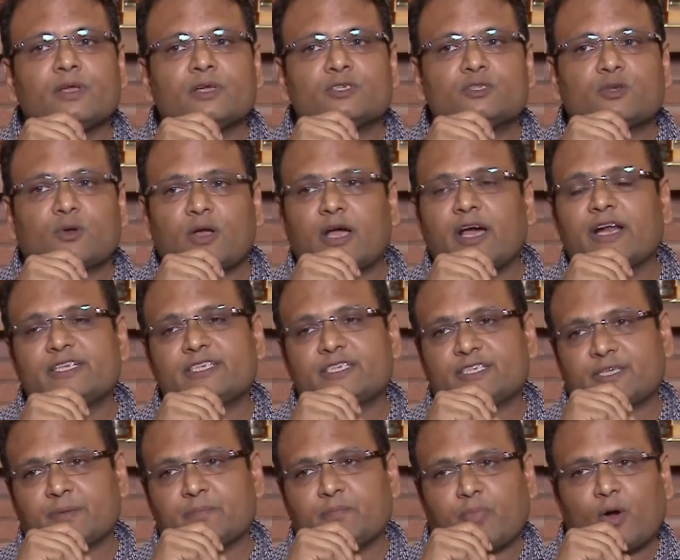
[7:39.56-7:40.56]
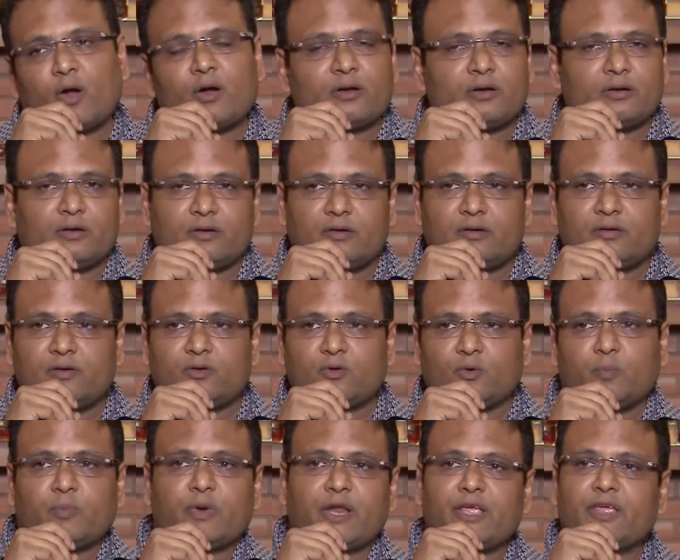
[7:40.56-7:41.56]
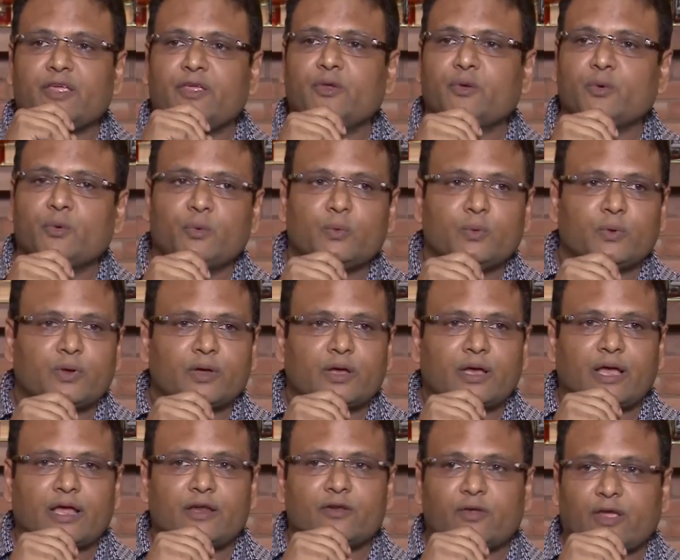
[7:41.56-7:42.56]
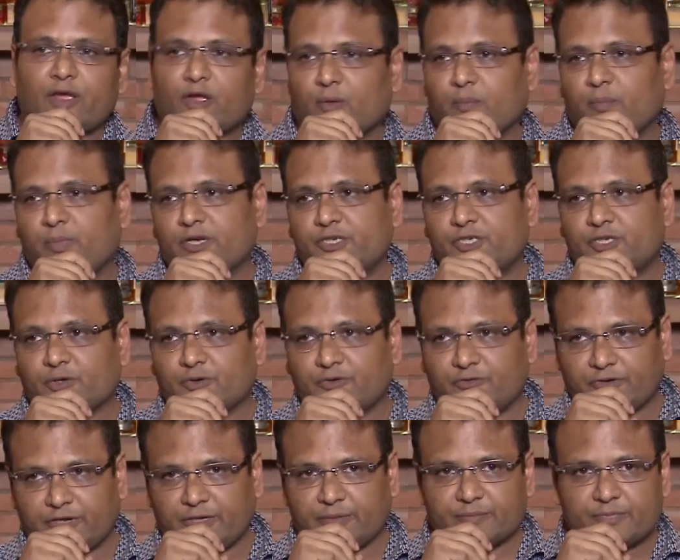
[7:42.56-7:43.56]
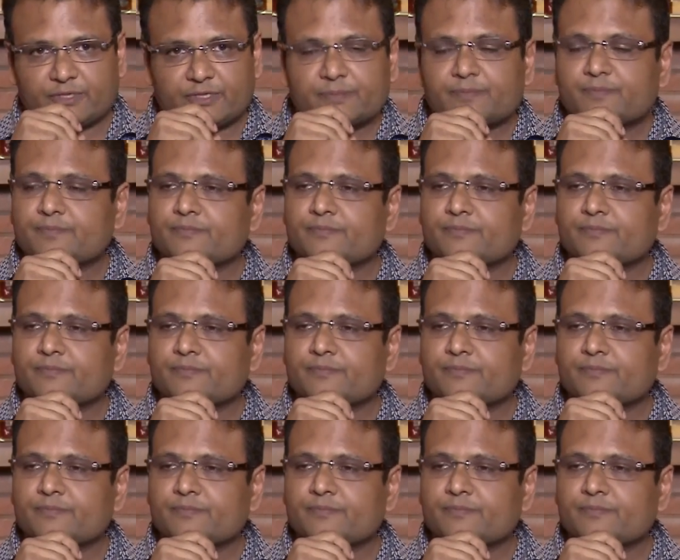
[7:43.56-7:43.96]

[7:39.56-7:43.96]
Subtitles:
So courage is important to bring you and to accomplish your dreams.